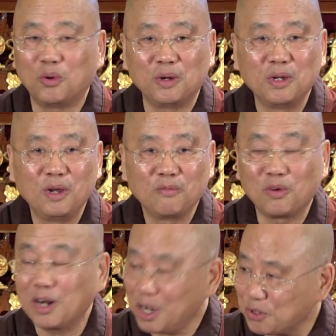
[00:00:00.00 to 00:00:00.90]

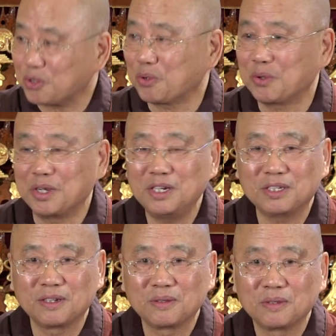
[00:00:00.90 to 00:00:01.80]
for
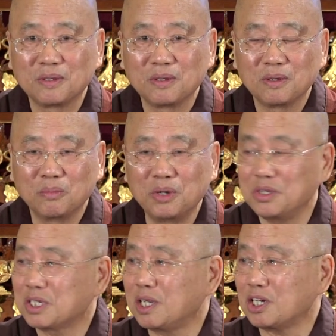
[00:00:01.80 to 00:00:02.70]
luxuries. Well,
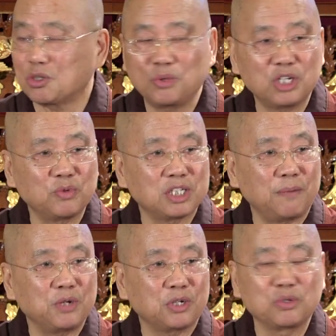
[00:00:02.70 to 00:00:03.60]
these luxuries were
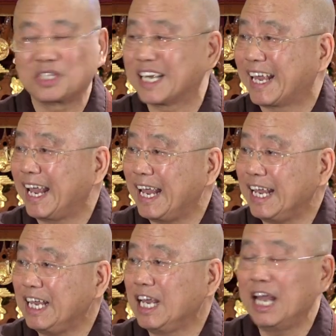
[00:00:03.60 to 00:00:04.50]
subject to
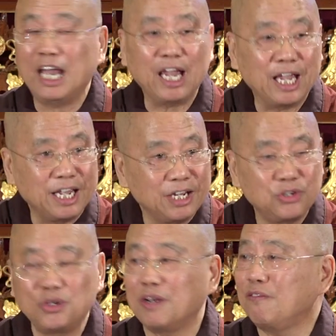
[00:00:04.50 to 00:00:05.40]
decay,
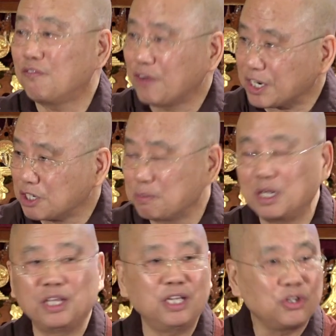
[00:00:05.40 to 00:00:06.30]
aging,
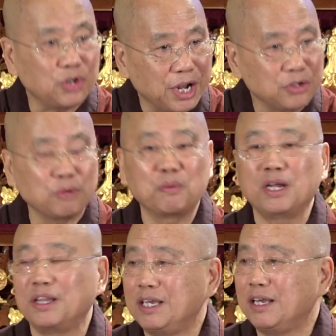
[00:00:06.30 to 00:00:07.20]
flexibility,
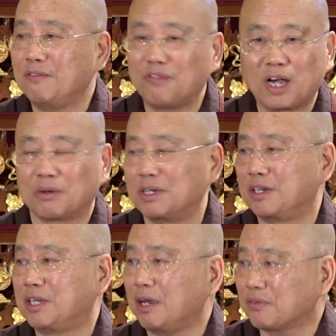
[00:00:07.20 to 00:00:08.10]
changeability, and
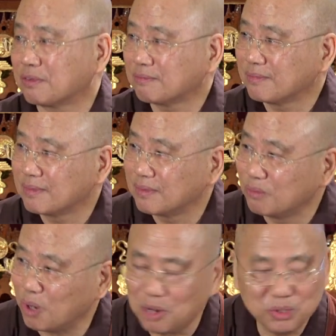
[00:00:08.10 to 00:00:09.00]
finally to death.
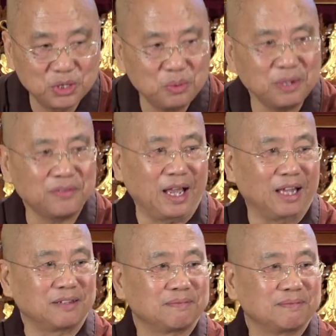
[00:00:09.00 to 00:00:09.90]
Why are we doing
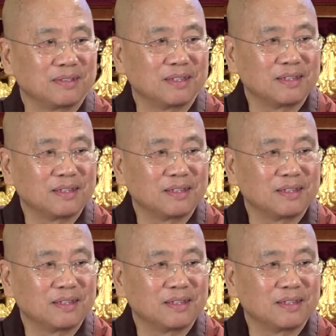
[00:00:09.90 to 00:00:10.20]
that?